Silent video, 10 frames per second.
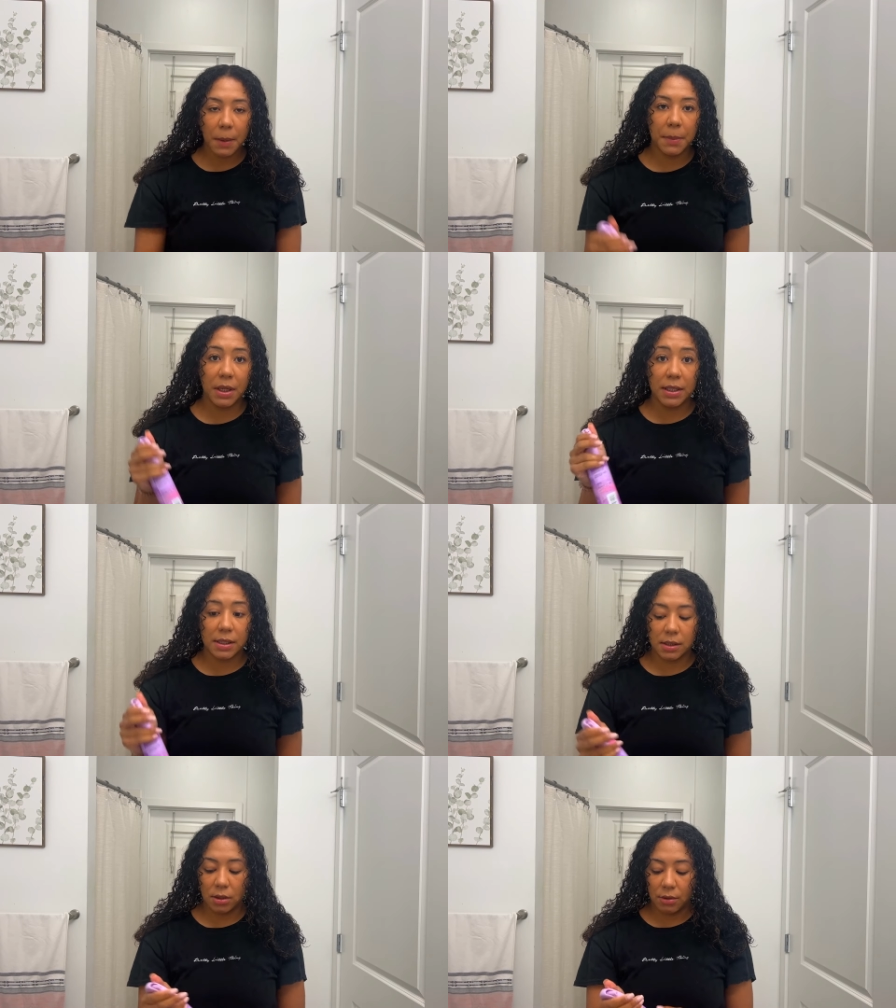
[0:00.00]
but it
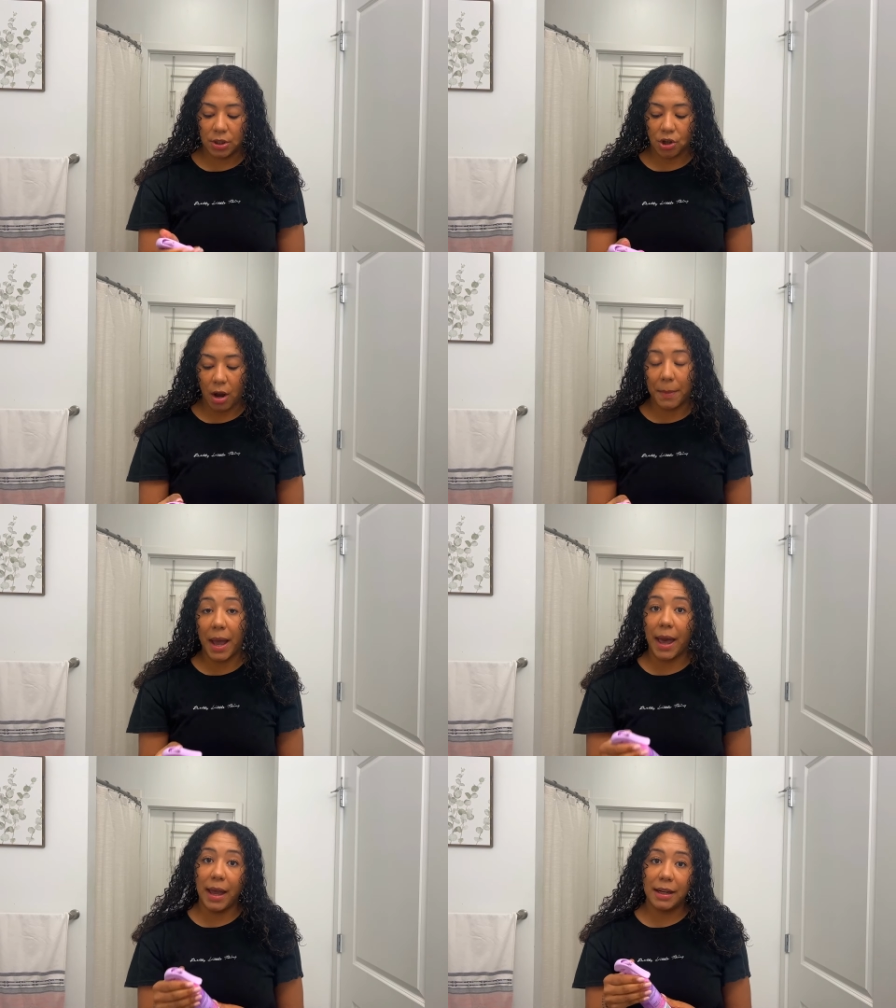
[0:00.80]
does a great job.
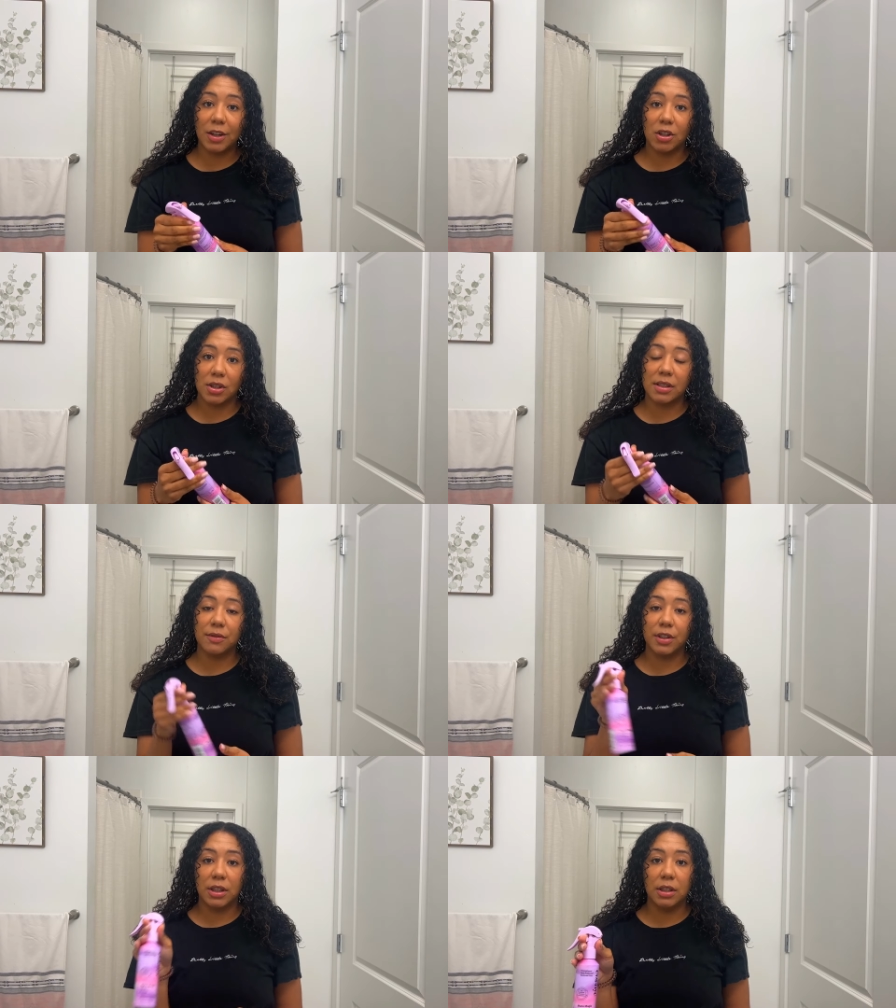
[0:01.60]
And it also has a
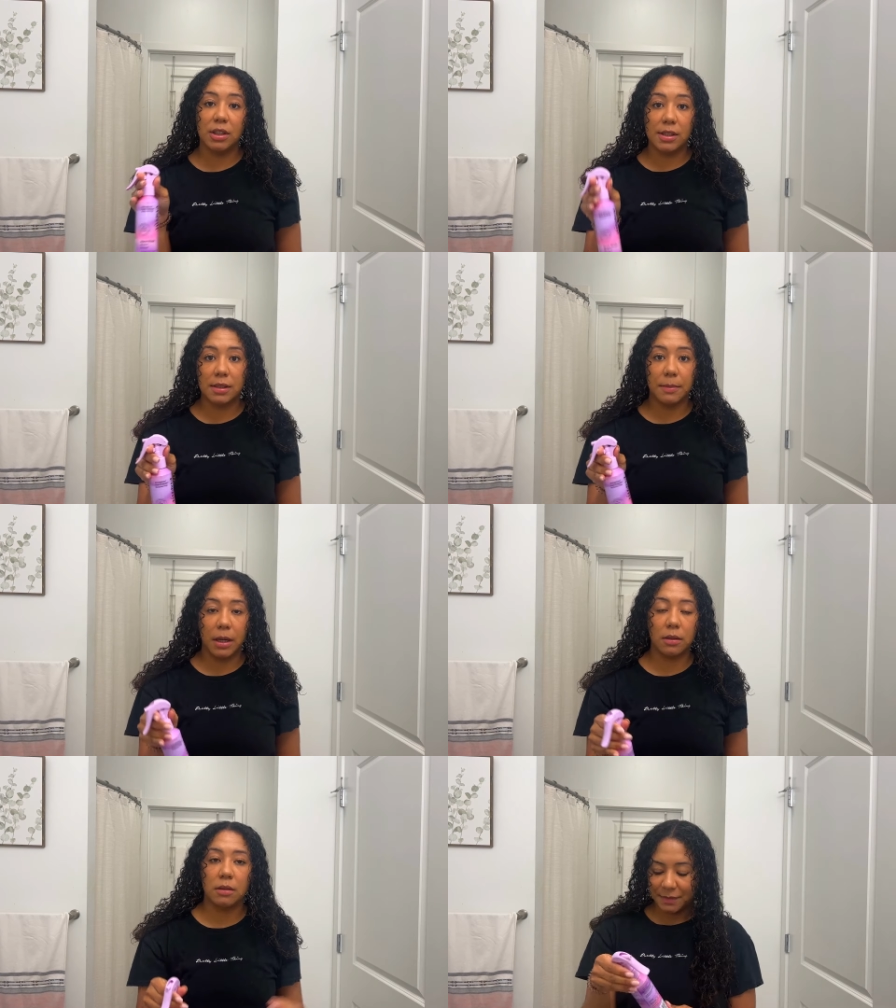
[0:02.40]
really good
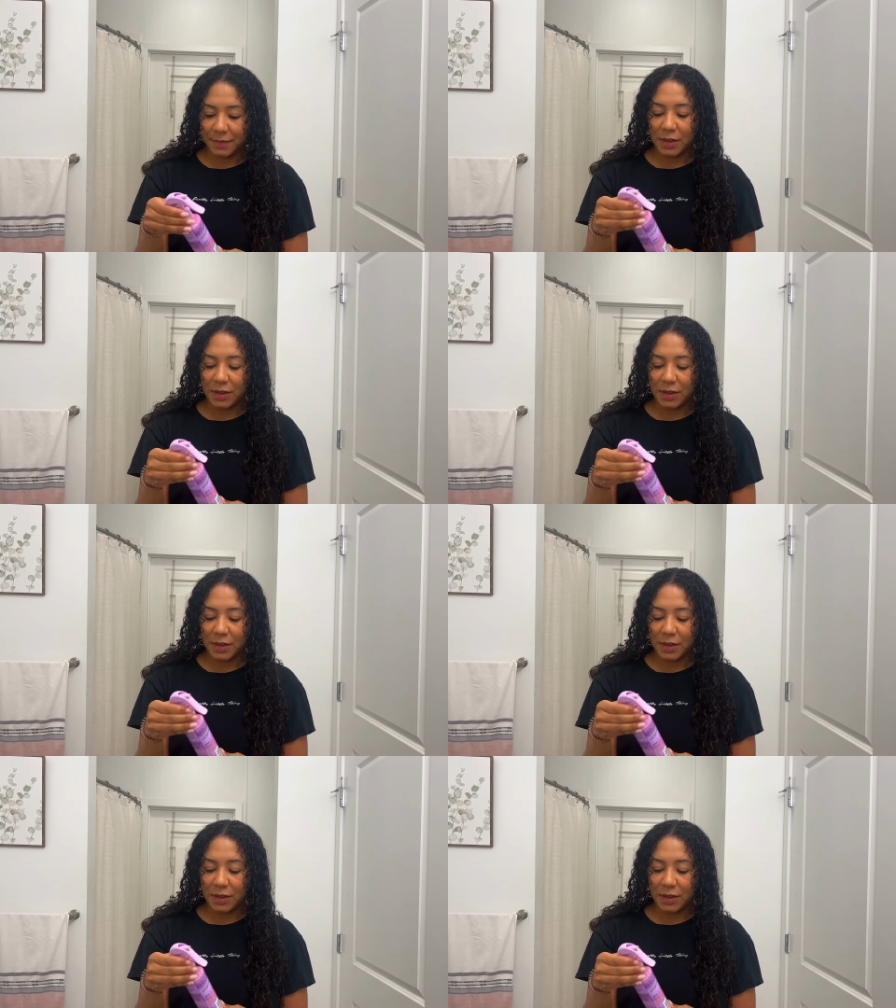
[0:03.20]
smell.